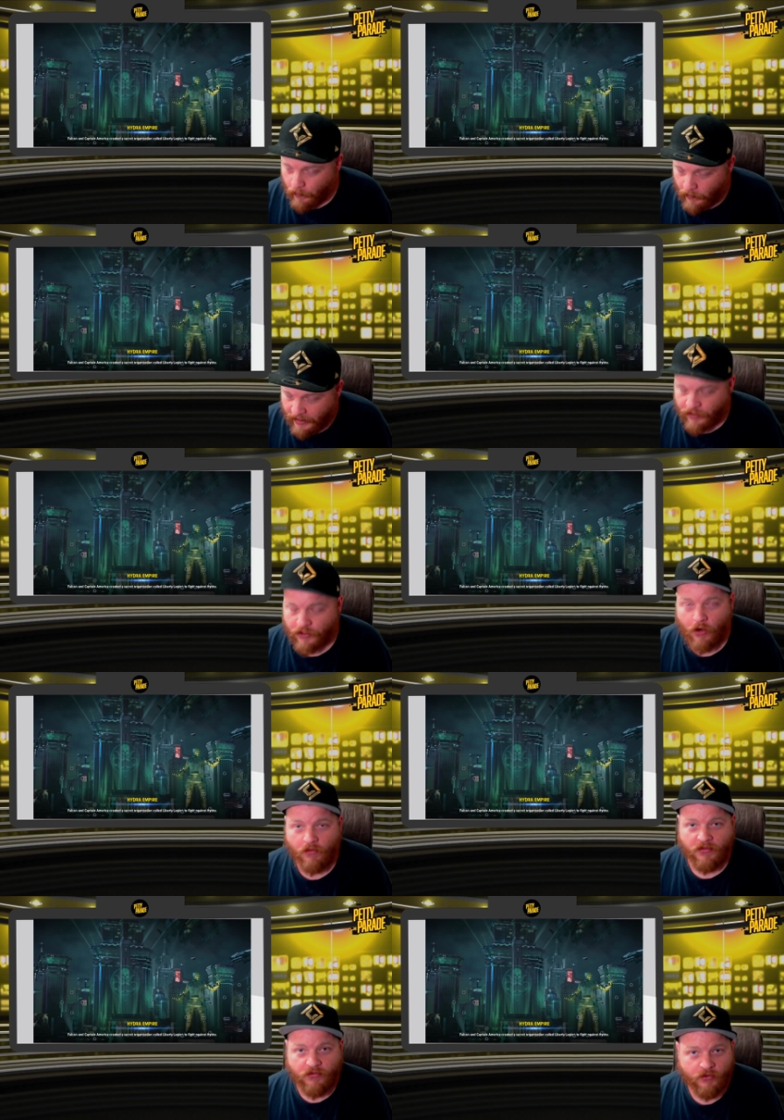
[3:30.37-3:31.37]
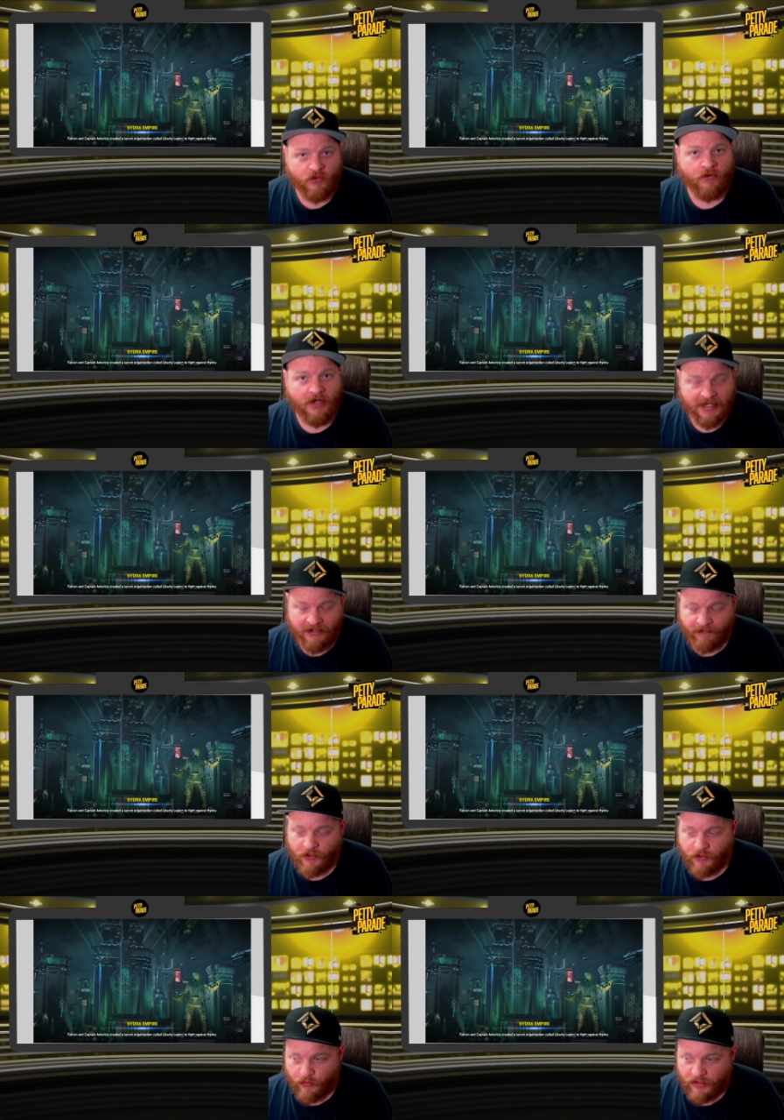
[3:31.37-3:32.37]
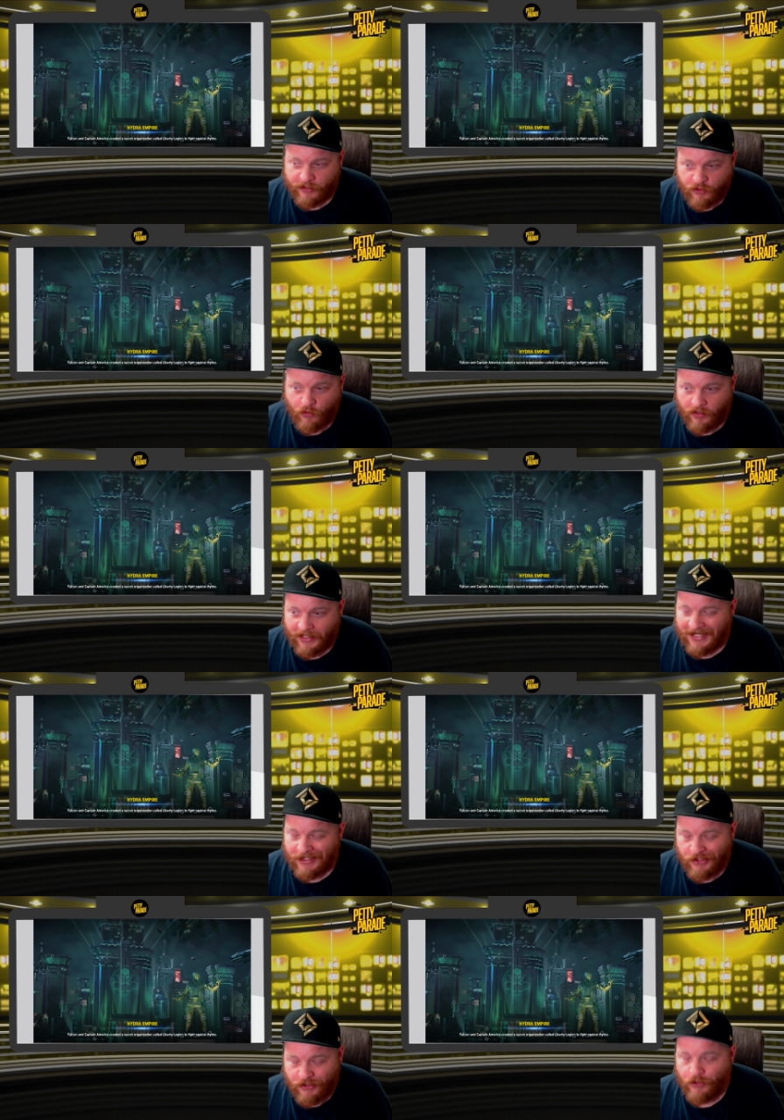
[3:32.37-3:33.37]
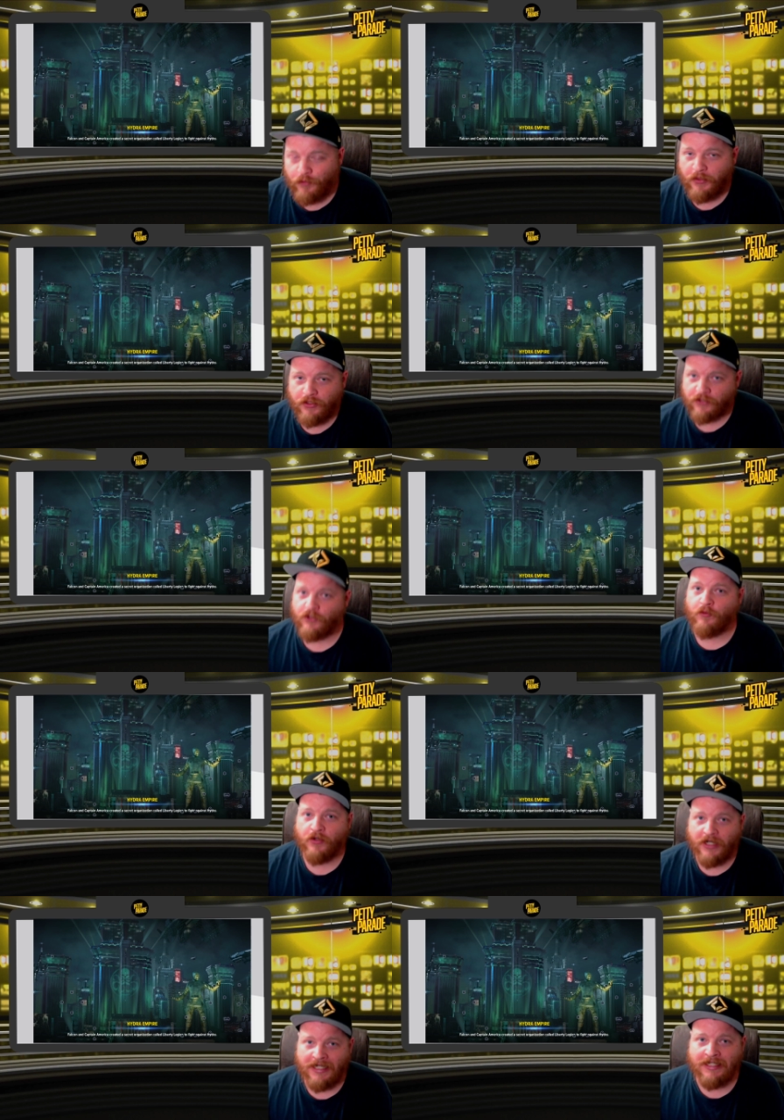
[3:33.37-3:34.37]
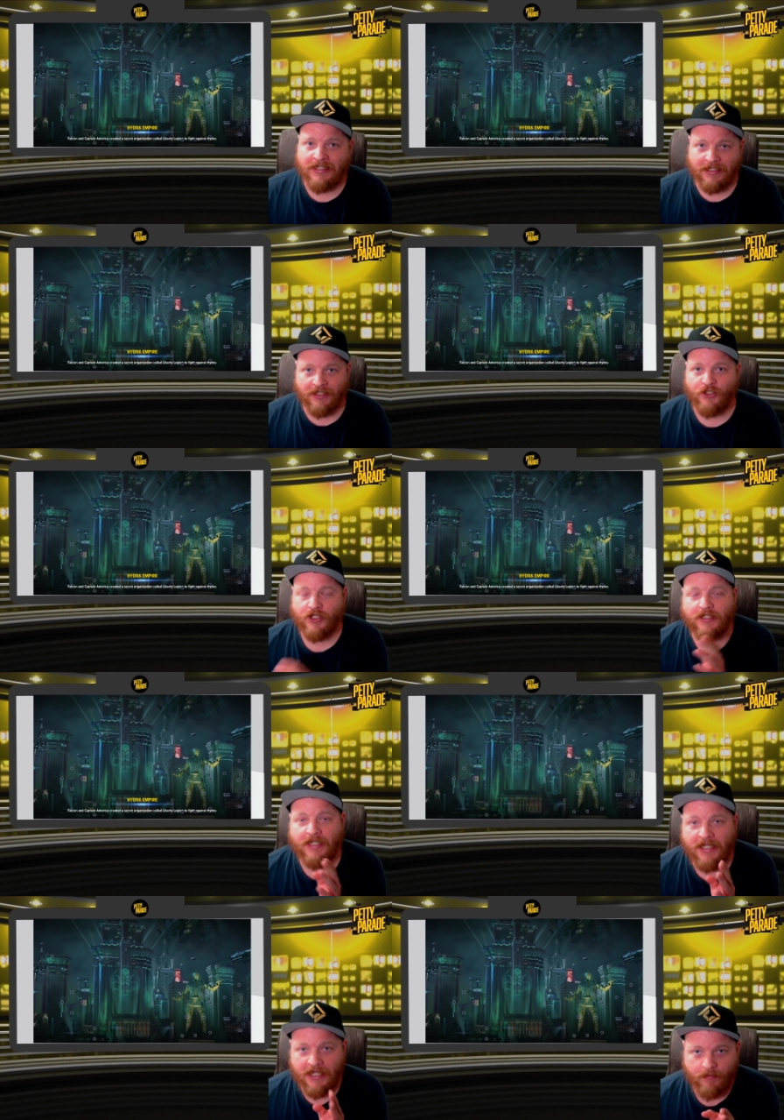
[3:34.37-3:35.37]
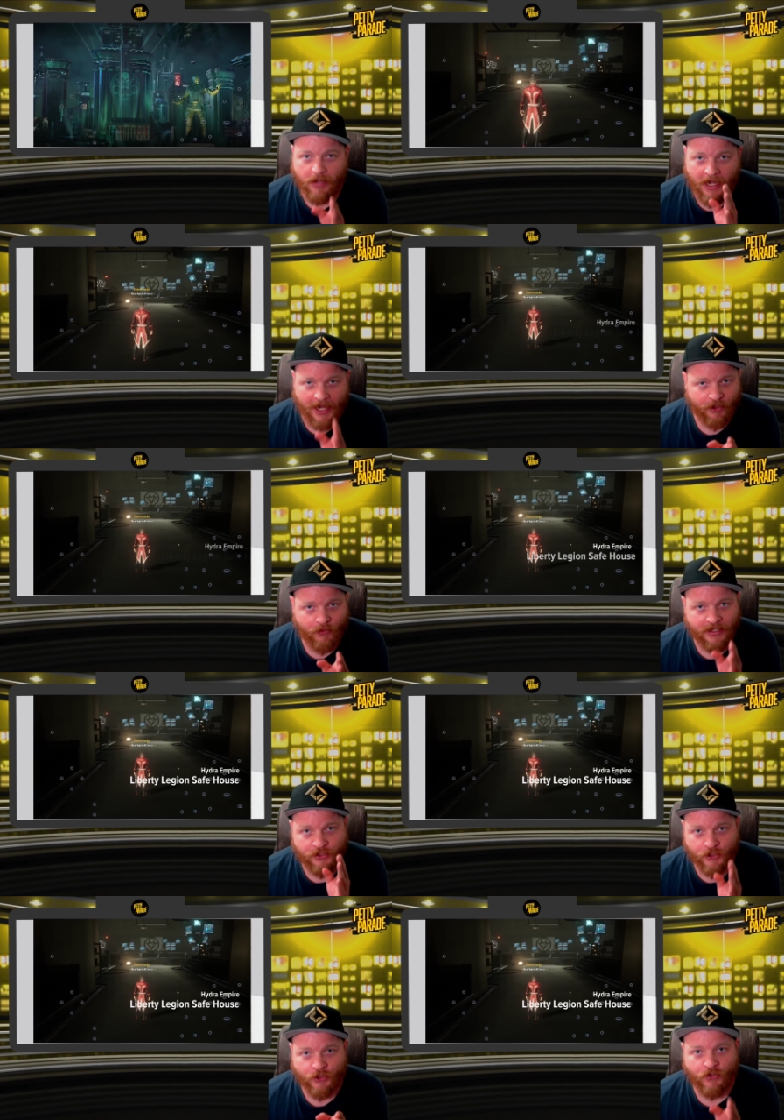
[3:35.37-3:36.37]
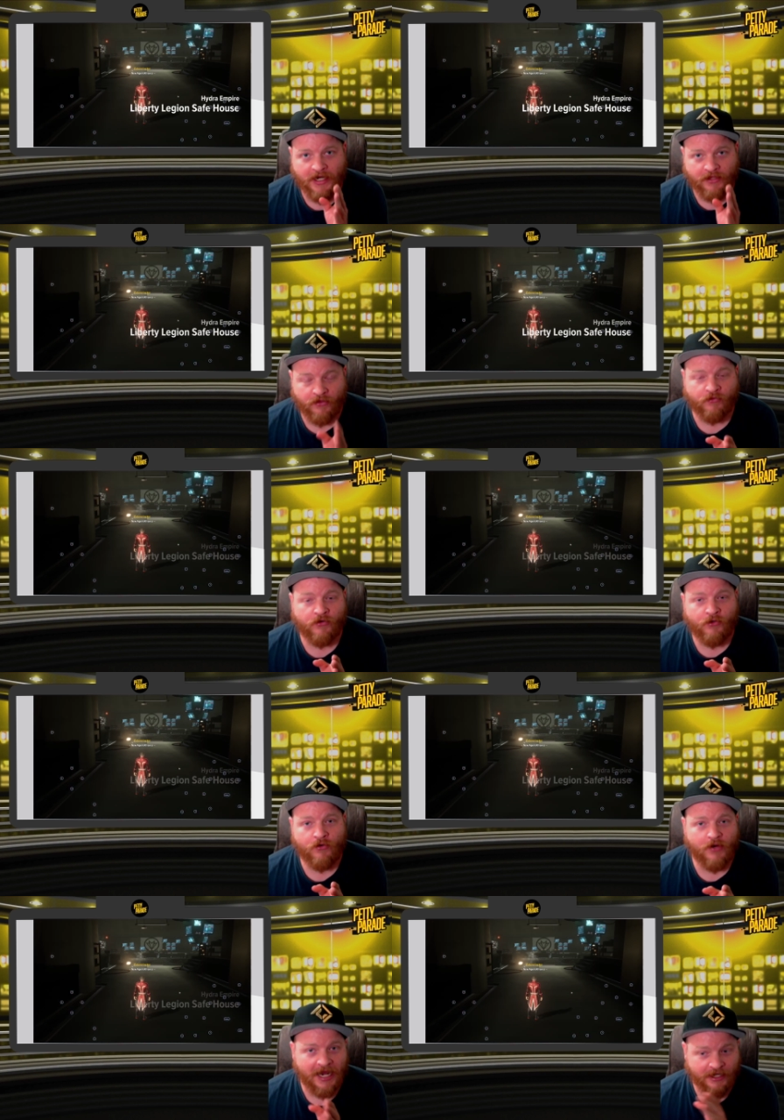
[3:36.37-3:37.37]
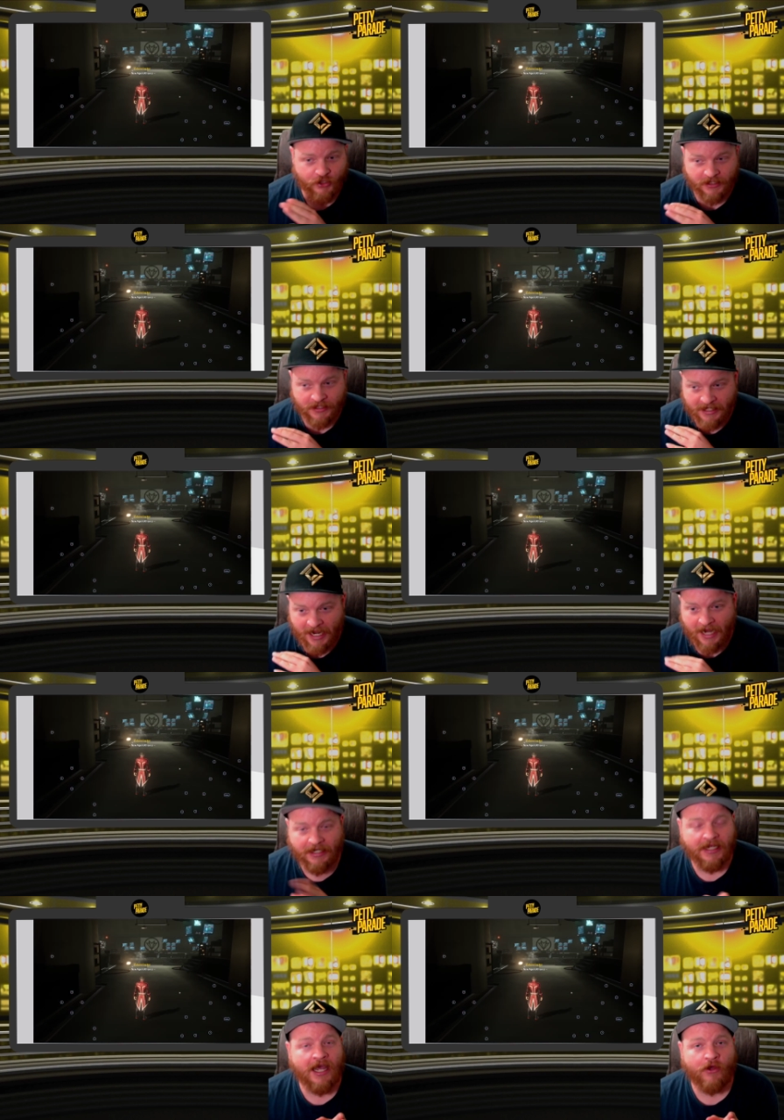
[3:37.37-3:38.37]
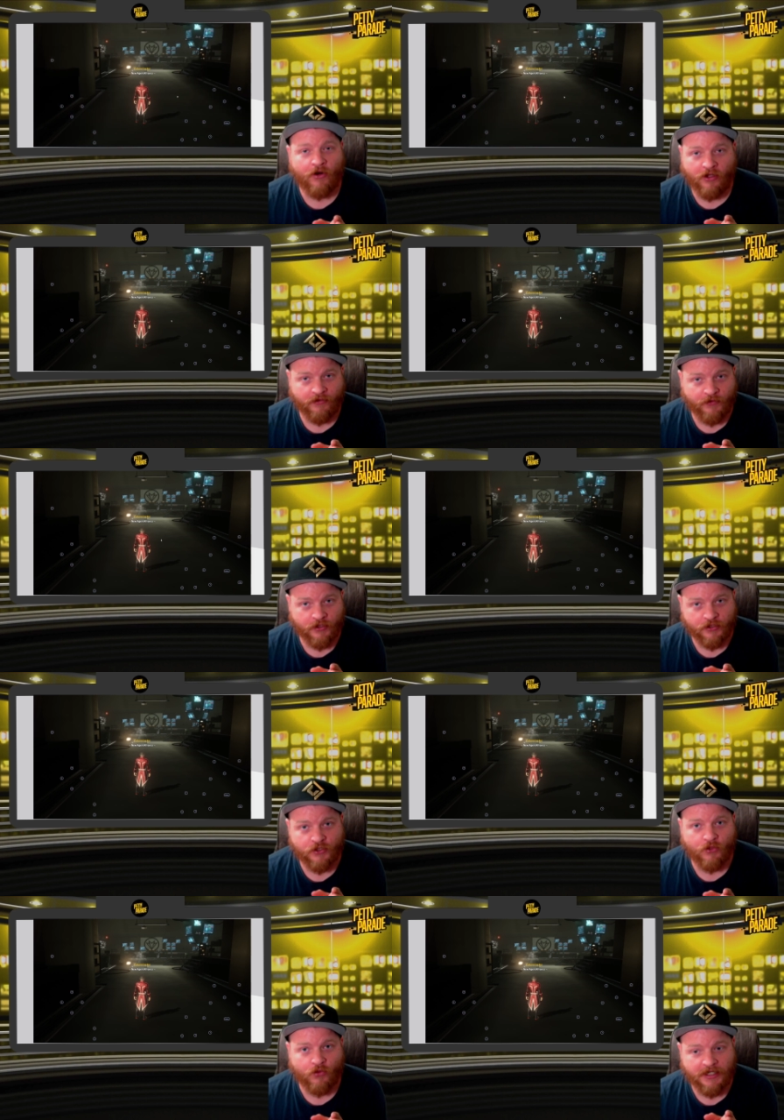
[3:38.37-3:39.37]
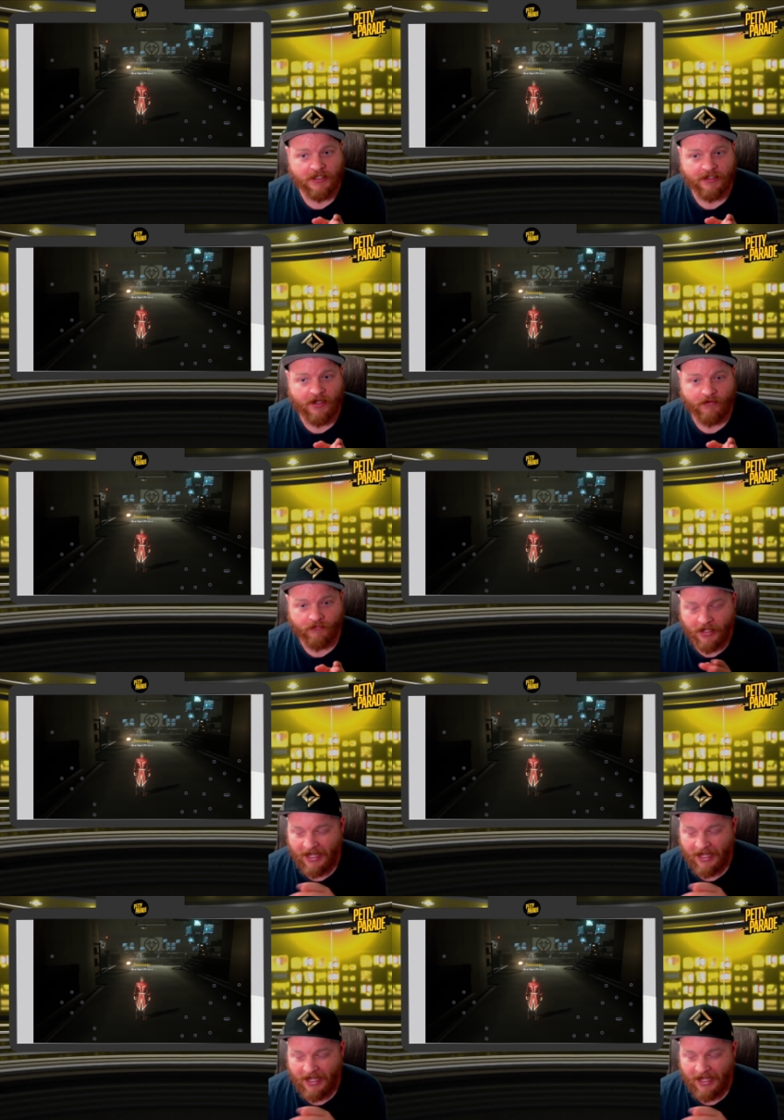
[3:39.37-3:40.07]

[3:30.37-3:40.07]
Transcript: When you're going through, if you're doing the story, it's super easy to just keep autoing straight through and just knocking out all of your story stuff.